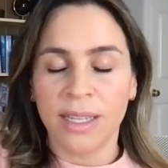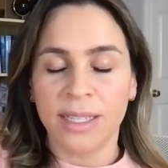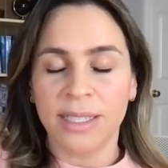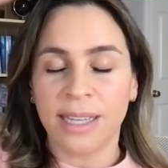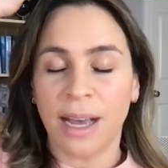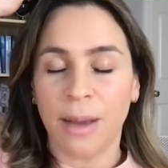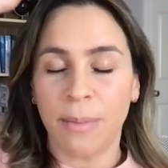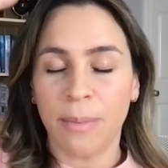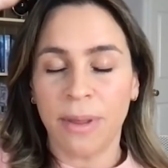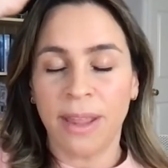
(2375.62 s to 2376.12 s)

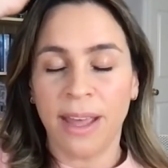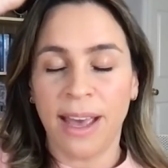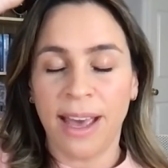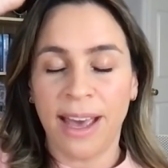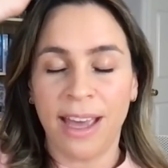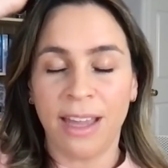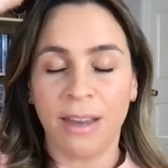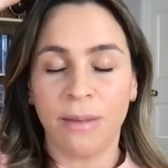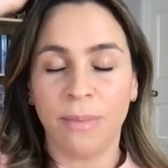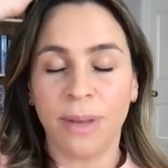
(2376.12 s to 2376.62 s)
Top of the
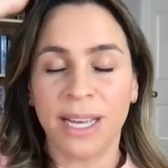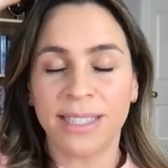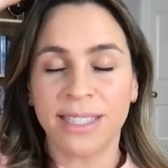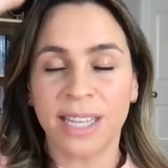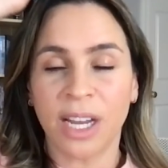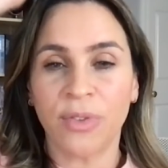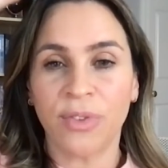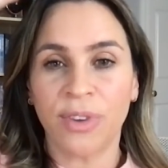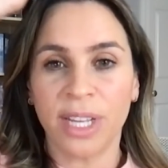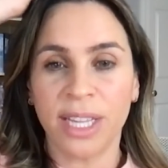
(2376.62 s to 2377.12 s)
head, because
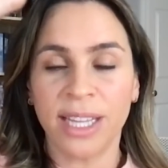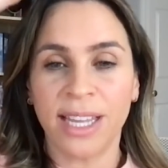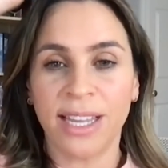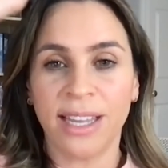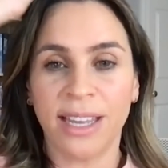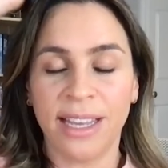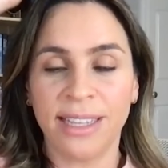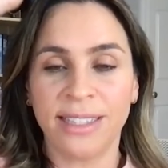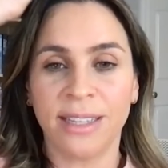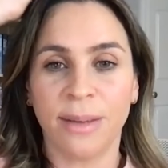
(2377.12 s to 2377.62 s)
I really
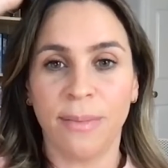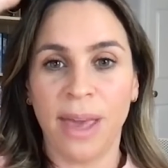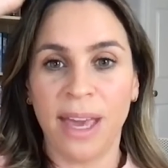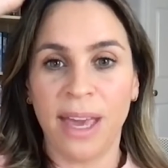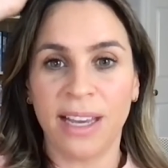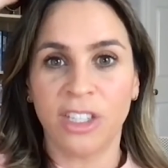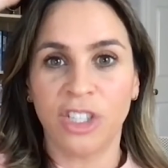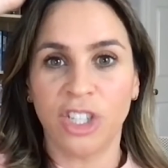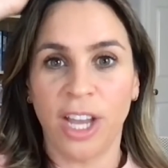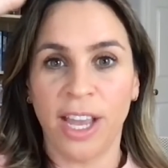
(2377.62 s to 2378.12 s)
need to make
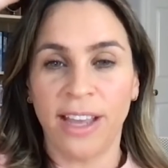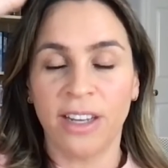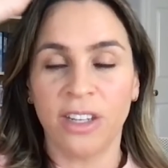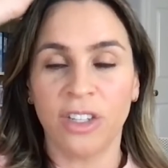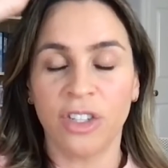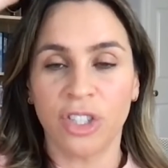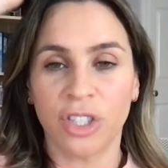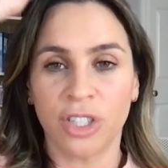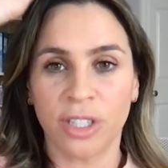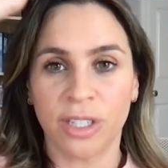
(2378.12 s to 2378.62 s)
a
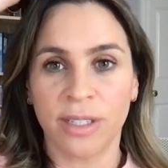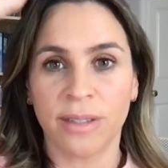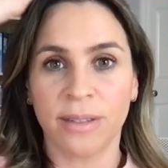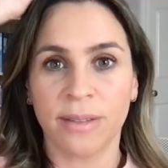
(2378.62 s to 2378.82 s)
change.